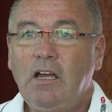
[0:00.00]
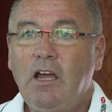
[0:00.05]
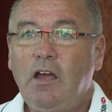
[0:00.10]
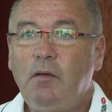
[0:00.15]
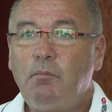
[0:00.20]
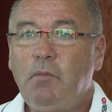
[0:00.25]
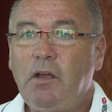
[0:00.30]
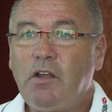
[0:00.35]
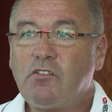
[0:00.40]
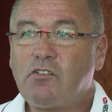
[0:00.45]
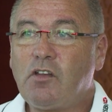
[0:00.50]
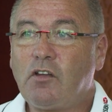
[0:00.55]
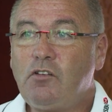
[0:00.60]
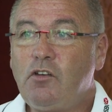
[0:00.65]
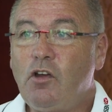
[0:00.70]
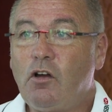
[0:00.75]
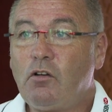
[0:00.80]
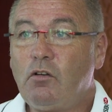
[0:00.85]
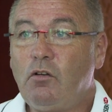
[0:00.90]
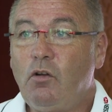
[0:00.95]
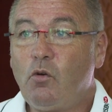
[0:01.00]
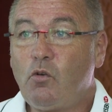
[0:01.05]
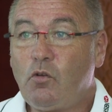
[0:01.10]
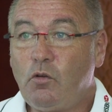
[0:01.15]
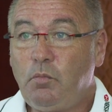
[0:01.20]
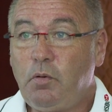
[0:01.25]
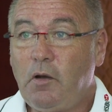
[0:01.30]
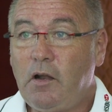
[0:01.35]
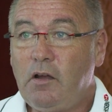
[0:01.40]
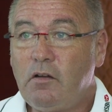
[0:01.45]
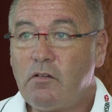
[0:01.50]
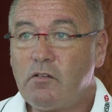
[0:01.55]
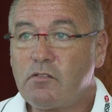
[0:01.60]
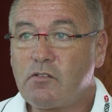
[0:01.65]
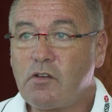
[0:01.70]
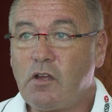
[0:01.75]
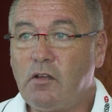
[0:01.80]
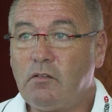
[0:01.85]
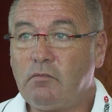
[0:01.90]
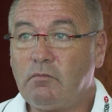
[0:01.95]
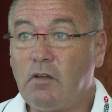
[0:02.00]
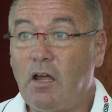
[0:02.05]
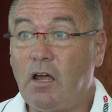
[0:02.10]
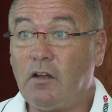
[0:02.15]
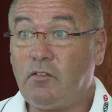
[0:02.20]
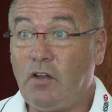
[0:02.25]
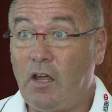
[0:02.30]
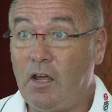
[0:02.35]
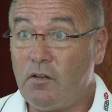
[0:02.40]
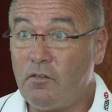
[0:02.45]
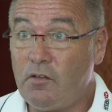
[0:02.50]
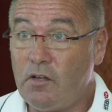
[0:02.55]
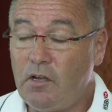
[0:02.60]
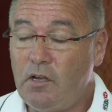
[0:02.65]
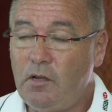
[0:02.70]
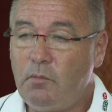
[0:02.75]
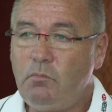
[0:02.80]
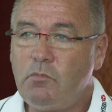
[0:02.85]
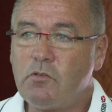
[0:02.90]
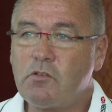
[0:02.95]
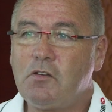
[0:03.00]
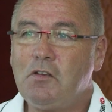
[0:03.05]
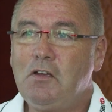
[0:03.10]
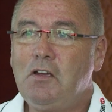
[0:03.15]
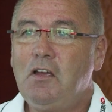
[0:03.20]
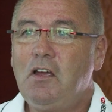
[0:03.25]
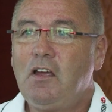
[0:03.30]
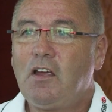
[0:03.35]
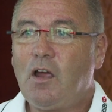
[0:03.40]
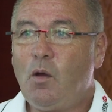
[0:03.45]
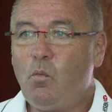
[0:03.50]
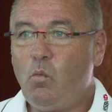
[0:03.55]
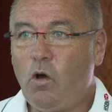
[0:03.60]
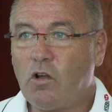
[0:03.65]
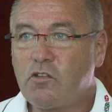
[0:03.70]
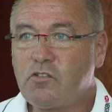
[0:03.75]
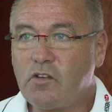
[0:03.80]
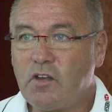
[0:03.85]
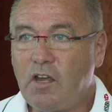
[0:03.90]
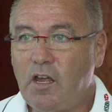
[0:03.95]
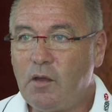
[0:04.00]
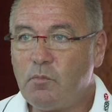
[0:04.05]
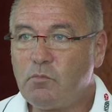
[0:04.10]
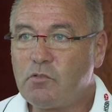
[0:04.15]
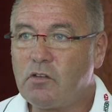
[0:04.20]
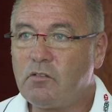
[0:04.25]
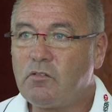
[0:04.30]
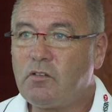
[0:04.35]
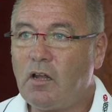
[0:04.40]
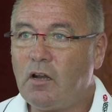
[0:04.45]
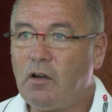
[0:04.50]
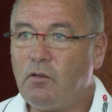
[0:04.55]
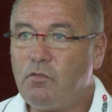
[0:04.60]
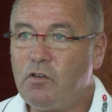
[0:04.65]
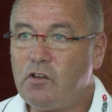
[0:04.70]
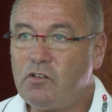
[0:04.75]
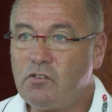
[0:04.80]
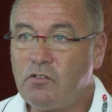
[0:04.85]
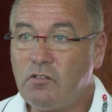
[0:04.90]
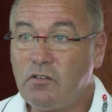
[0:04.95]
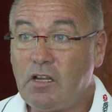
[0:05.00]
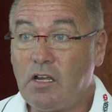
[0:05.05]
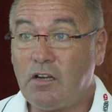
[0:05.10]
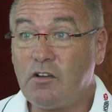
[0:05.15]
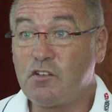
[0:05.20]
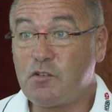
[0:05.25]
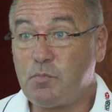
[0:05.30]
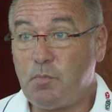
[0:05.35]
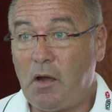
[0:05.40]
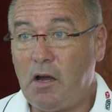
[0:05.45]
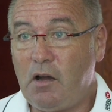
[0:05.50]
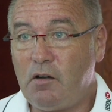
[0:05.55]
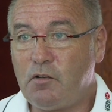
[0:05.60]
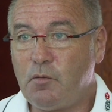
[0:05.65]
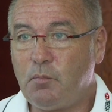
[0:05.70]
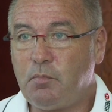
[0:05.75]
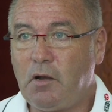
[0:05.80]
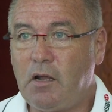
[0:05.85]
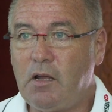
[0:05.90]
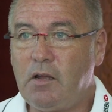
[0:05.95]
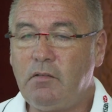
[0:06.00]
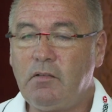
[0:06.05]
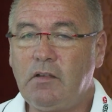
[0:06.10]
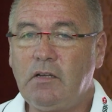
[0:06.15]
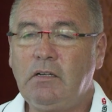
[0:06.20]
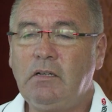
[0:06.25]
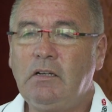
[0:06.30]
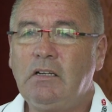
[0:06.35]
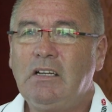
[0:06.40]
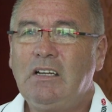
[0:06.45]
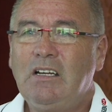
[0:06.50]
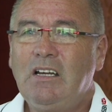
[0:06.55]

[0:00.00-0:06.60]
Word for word: It means that young local players can attend the games, can watch the games on television, can aspire to play there.